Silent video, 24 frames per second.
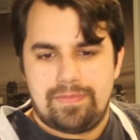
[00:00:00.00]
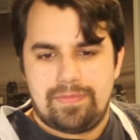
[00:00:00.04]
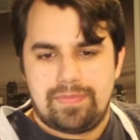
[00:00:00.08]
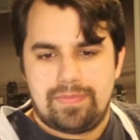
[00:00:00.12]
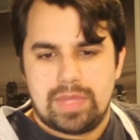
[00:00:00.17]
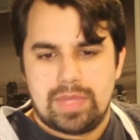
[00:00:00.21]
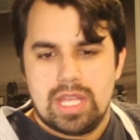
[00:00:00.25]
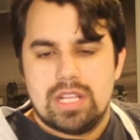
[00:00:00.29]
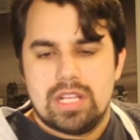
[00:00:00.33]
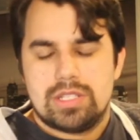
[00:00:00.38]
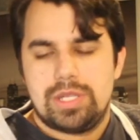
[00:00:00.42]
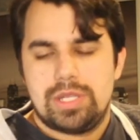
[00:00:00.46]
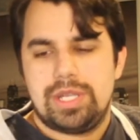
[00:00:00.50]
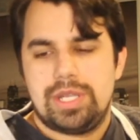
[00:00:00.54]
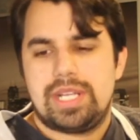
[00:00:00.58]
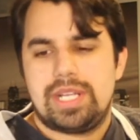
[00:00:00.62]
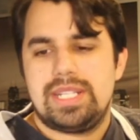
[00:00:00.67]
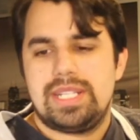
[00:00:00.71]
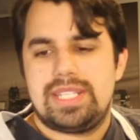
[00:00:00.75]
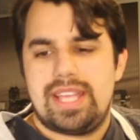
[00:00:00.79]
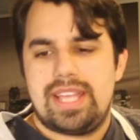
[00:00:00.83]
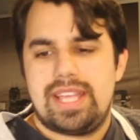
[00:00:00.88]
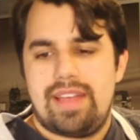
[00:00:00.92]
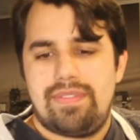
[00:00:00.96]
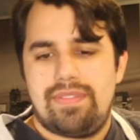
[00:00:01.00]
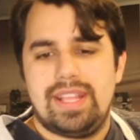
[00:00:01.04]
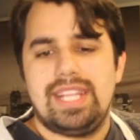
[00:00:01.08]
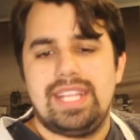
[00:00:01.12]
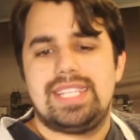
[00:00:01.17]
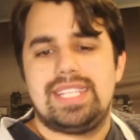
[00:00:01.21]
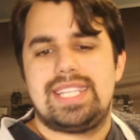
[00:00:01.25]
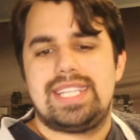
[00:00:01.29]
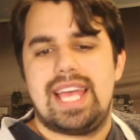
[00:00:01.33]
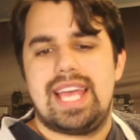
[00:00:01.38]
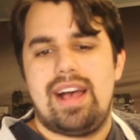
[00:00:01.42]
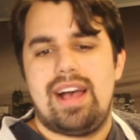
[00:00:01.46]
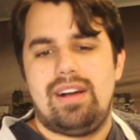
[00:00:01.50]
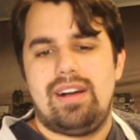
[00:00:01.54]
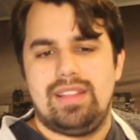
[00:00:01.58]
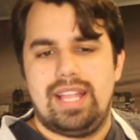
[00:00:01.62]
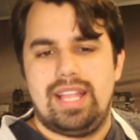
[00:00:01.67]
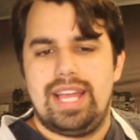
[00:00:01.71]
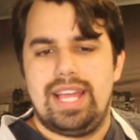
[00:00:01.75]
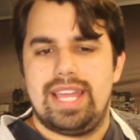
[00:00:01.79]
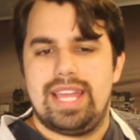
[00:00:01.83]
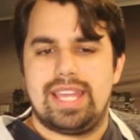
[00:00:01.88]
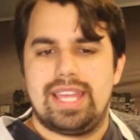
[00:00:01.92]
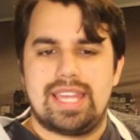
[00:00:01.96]
So you can definitely tell,
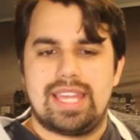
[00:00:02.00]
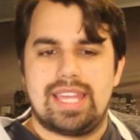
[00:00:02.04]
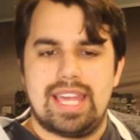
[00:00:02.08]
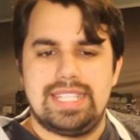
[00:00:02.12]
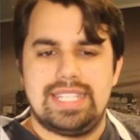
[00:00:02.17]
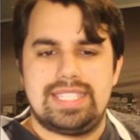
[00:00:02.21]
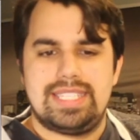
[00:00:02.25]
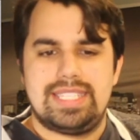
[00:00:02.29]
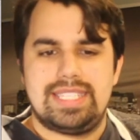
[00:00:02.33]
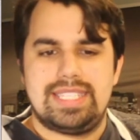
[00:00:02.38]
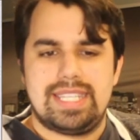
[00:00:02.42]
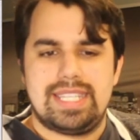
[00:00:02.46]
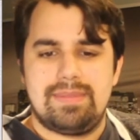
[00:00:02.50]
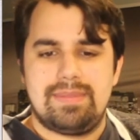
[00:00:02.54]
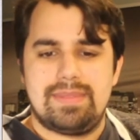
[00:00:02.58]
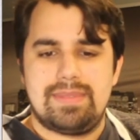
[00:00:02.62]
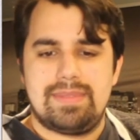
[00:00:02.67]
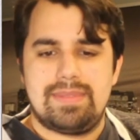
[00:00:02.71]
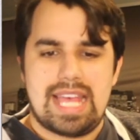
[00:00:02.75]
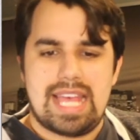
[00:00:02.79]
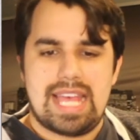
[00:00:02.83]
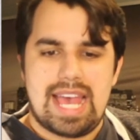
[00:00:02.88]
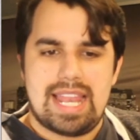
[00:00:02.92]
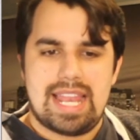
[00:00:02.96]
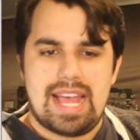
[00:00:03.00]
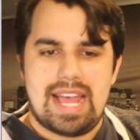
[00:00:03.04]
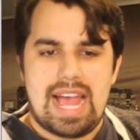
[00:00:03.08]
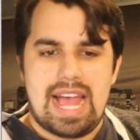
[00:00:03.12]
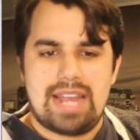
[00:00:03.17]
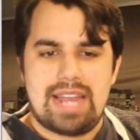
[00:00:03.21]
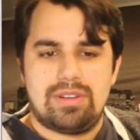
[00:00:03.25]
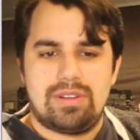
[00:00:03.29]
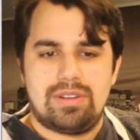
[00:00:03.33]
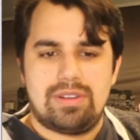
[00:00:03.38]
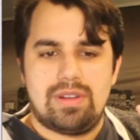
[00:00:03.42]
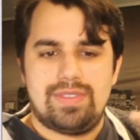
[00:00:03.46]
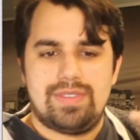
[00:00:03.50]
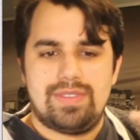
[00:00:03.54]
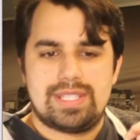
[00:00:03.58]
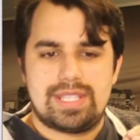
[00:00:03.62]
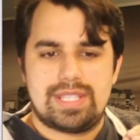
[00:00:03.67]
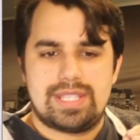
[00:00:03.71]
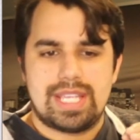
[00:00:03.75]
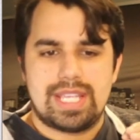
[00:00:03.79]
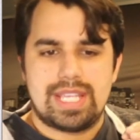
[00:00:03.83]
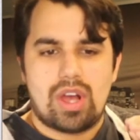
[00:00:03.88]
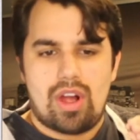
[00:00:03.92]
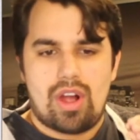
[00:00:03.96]
like, it seemed that, I don't know if it's the
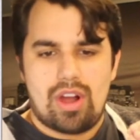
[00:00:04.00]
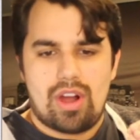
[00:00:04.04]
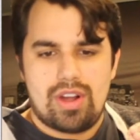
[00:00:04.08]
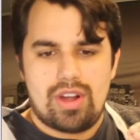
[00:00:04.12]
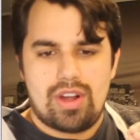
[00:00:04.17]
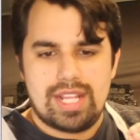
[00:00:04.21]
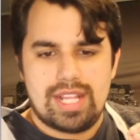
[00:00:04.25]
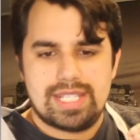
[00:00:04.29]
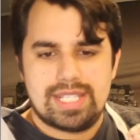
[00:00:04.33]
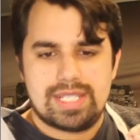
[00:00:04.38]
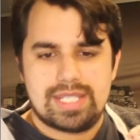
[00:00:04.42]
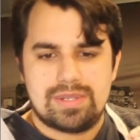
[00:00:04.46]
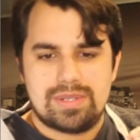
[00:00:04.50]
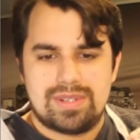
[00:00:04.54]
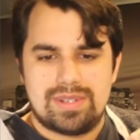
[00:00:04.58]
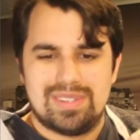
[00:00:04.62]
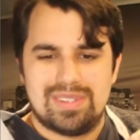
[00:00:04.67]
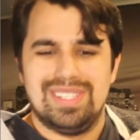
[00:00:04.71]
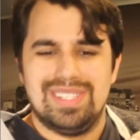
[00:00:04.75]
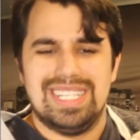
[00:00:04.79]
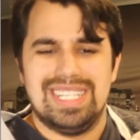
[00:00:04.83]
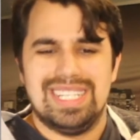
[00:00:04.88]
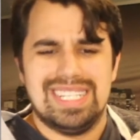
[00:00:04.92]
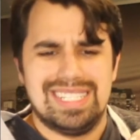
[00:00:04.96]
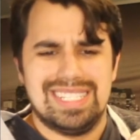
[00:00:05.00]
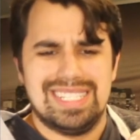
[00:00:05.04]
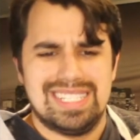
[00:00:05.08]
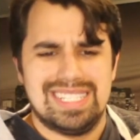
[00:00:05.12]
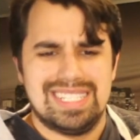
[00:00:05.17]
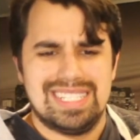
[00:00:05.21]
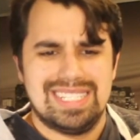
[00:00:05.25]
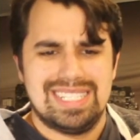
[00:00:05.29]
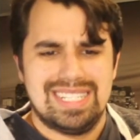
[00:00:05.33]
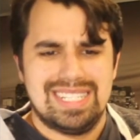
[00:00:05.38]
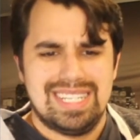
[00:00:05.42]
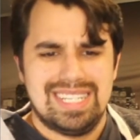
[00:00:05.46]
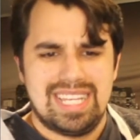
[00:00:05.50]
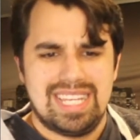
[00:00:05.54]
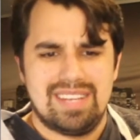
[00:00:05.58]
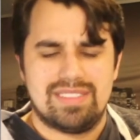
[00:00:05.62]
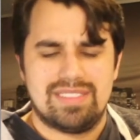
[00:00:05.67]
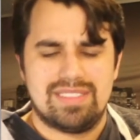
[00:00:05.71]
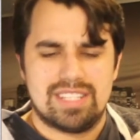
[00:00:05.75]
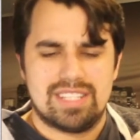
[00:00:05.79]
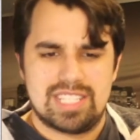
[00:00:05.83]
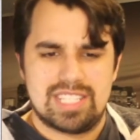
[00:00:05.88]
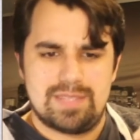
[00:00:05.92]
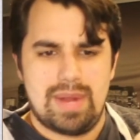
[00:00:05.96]
artist or even the
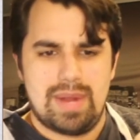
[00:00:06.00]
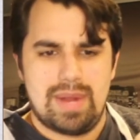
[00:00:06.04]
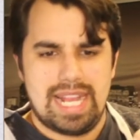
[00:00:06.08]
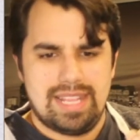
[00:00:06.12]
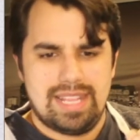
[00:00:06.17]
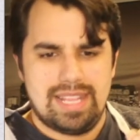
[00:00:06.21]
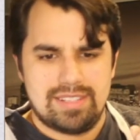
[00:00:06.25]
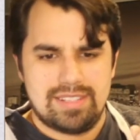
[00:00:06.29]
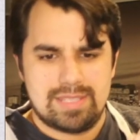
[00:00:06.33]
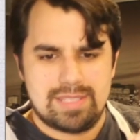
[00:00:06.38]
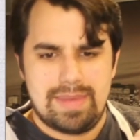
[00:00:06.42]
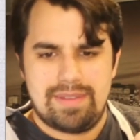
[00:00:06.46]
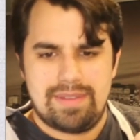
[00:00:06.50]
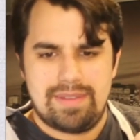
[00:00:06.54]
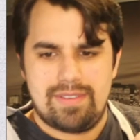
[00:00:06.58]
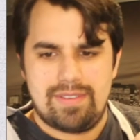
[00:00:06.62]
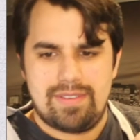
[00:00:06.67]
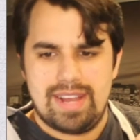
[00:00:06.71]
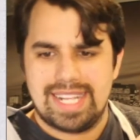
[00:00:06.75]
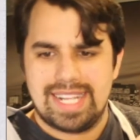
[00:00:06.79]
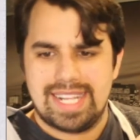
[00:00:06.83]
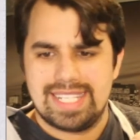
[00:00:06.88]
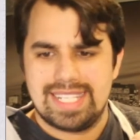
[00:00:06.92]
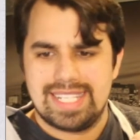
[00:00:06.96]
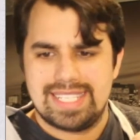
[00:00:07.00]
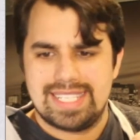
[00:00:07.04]
sprite looks bad for Ekans.